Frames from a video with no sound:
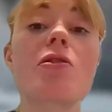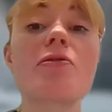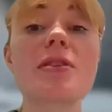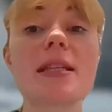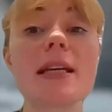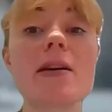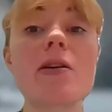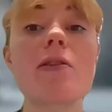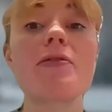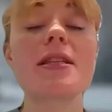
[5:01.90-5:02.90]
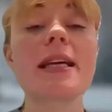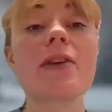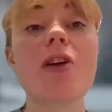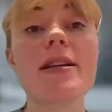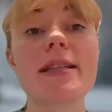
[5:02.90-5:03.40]
of
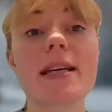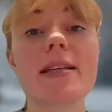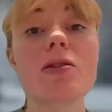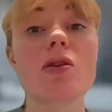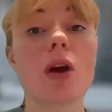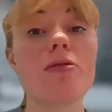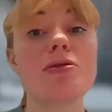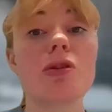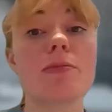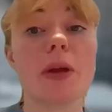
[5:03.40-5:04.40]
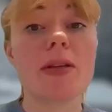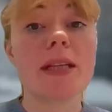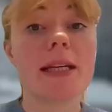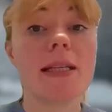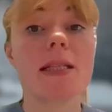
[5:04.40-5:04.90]
sea rises on coastal
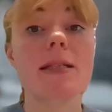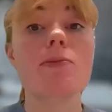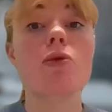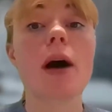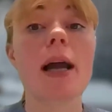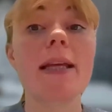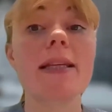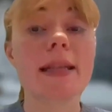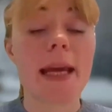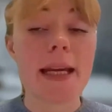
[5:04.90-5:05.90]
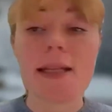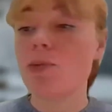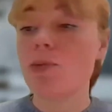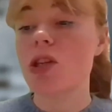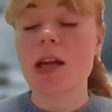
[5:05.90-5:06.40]
communities in small island
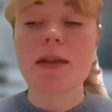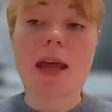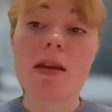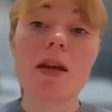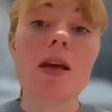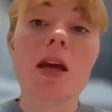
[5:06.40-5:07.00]
states, which can then,